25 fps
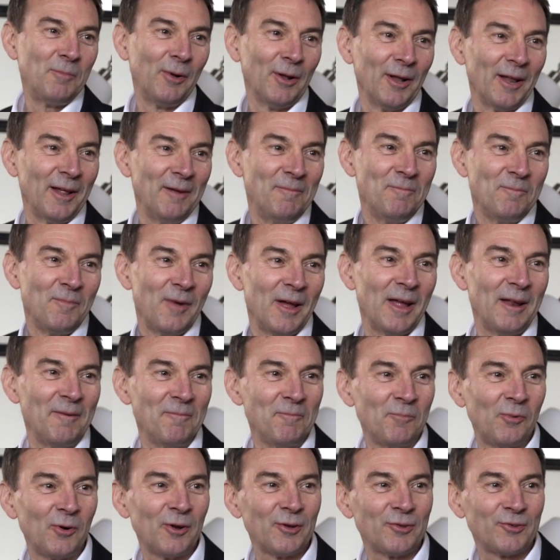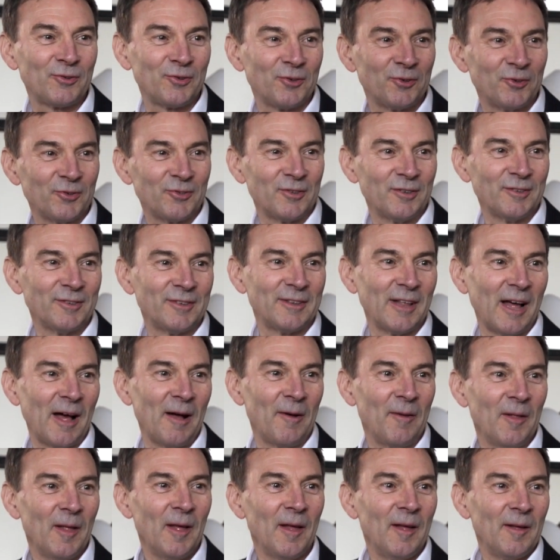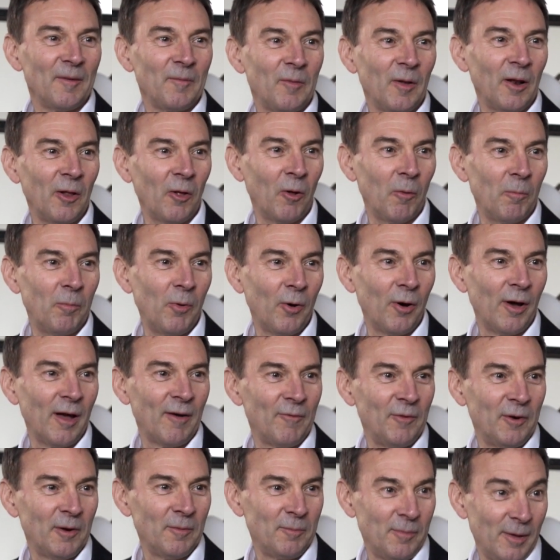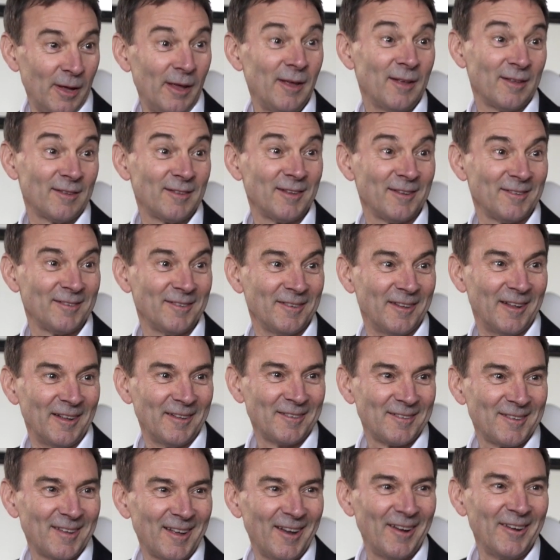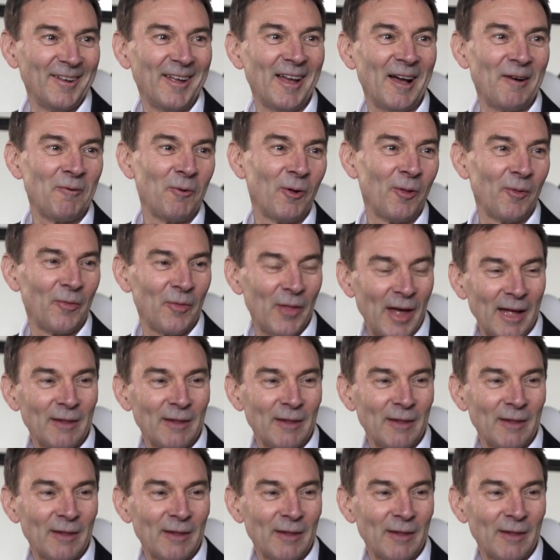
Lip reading: because often it's the people around the injured person that don't get any